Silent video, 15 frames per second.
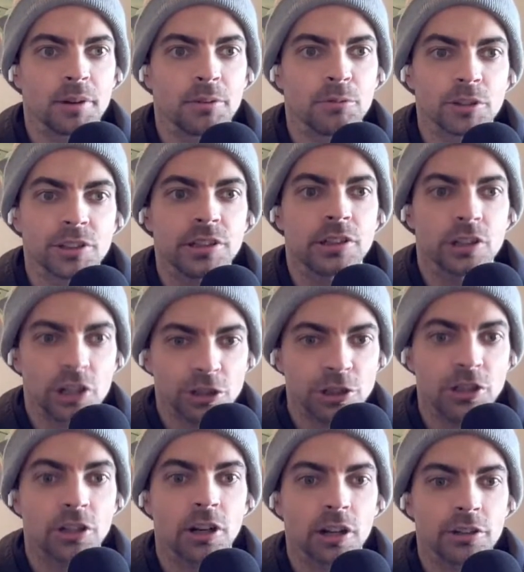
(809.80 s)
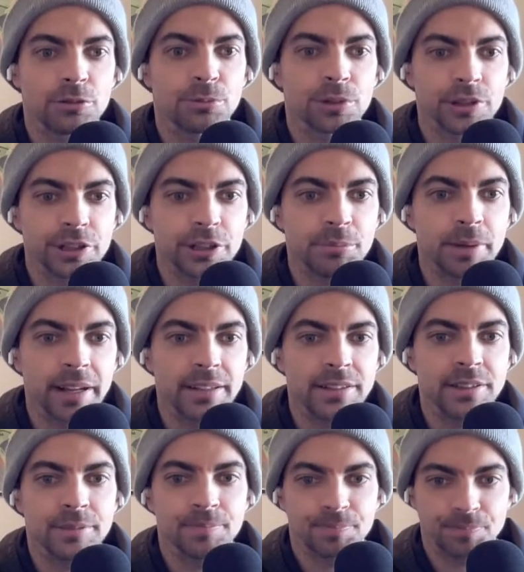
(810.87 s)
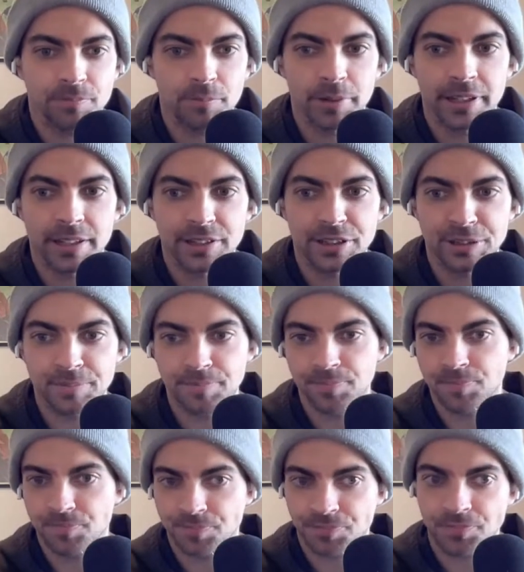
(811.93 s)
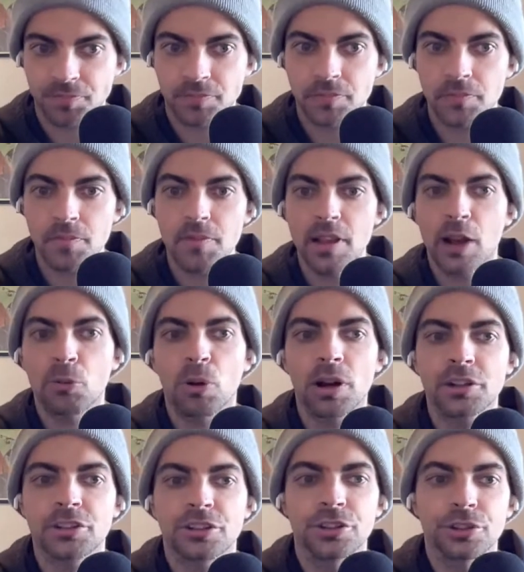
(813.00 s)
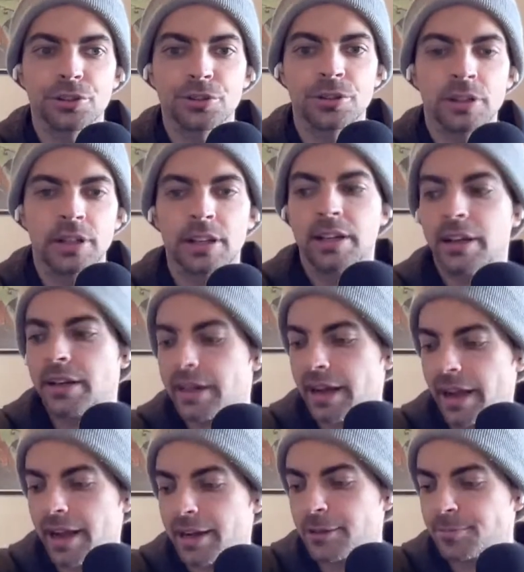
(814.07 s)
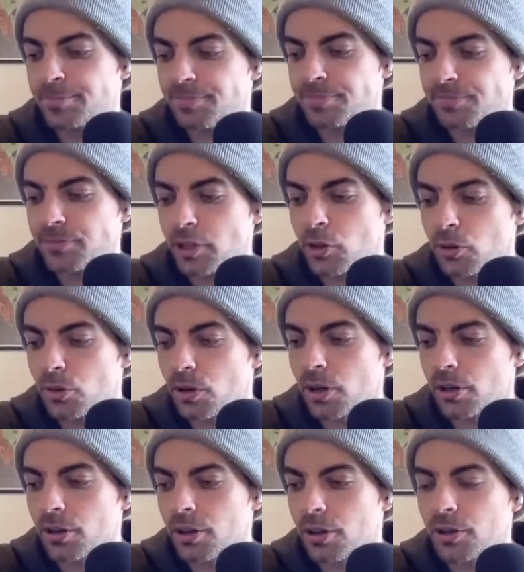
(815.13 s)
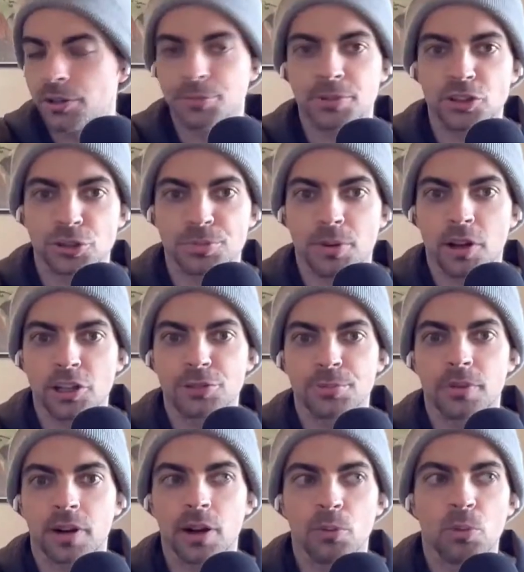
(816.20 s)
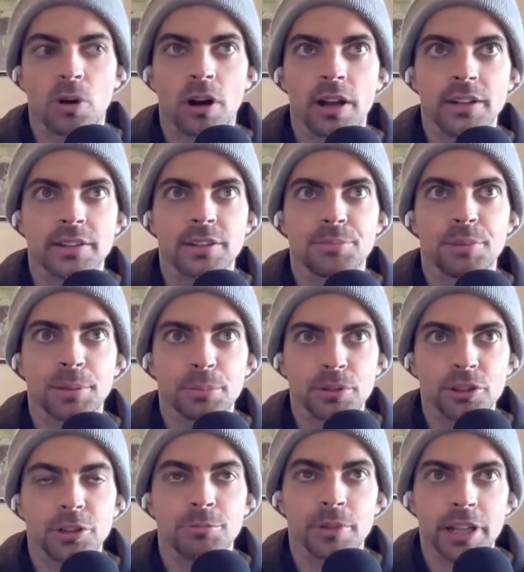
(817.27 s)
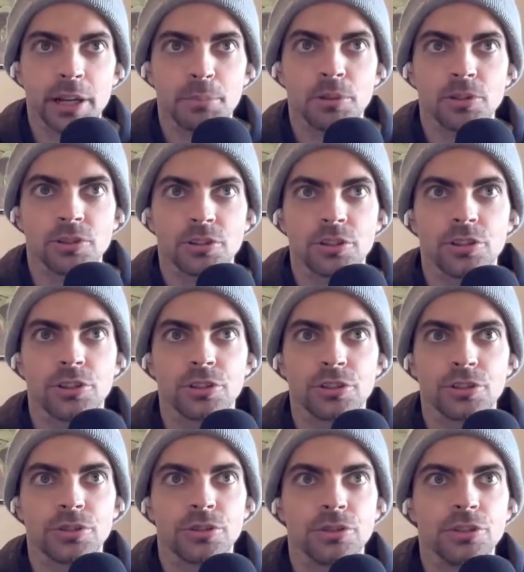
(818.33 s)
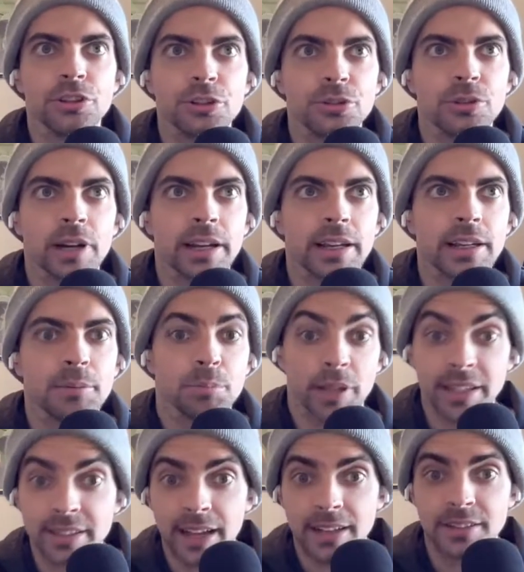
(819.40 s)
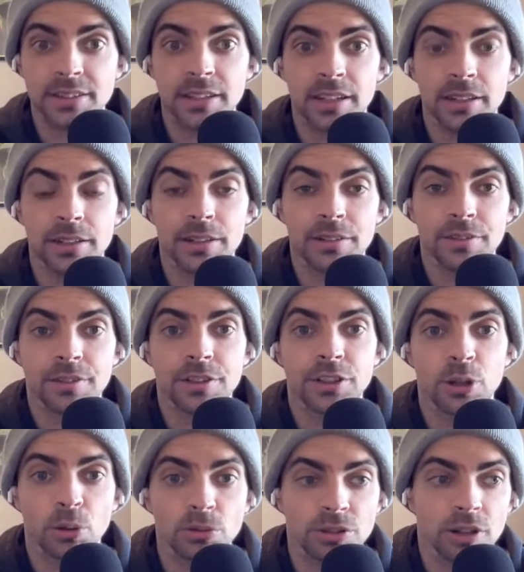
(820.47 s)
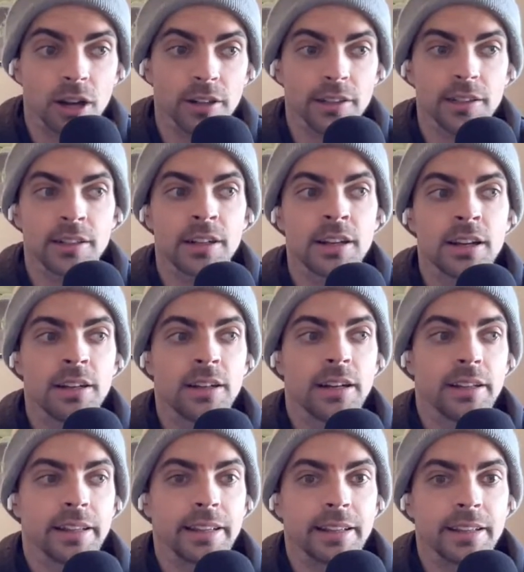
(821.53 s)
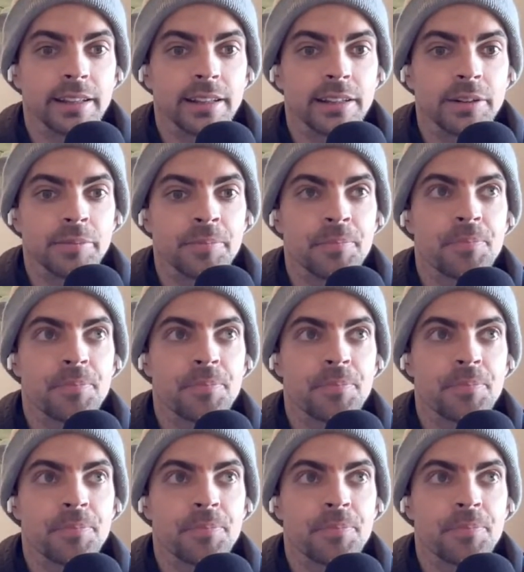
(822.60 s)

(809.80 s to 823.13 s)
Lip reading: we're still on a really good pace, because I want to, as much as possible, I want people to be able to do a playtest of Stone Saga in